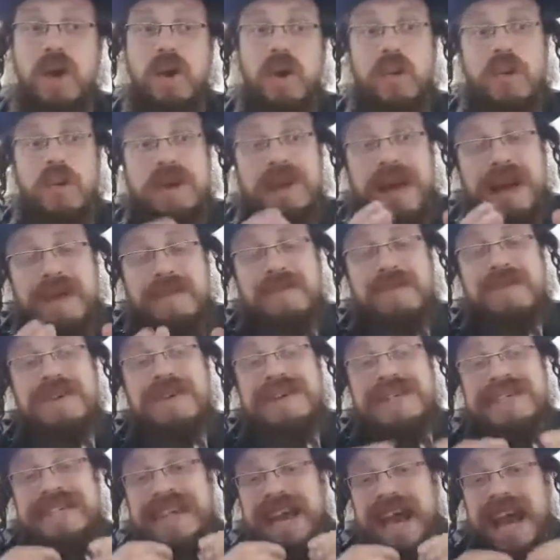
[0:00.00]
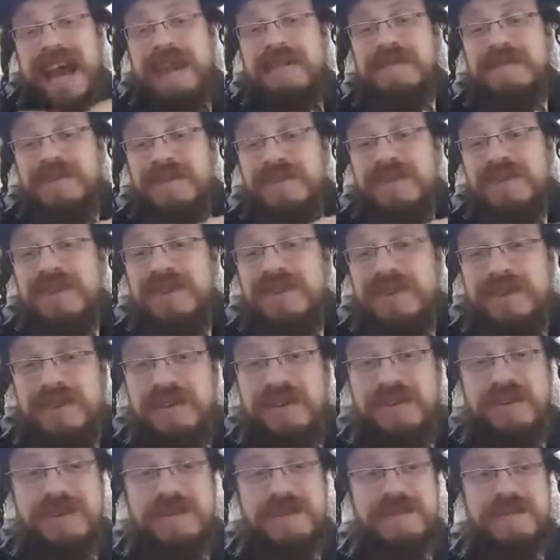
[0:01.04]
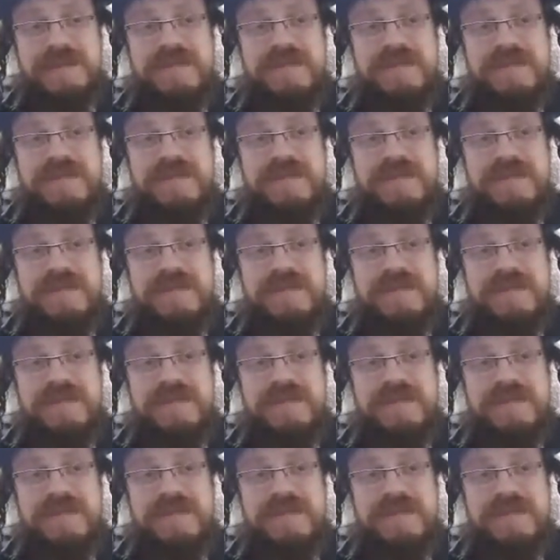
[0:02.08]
whatever is hateful to you,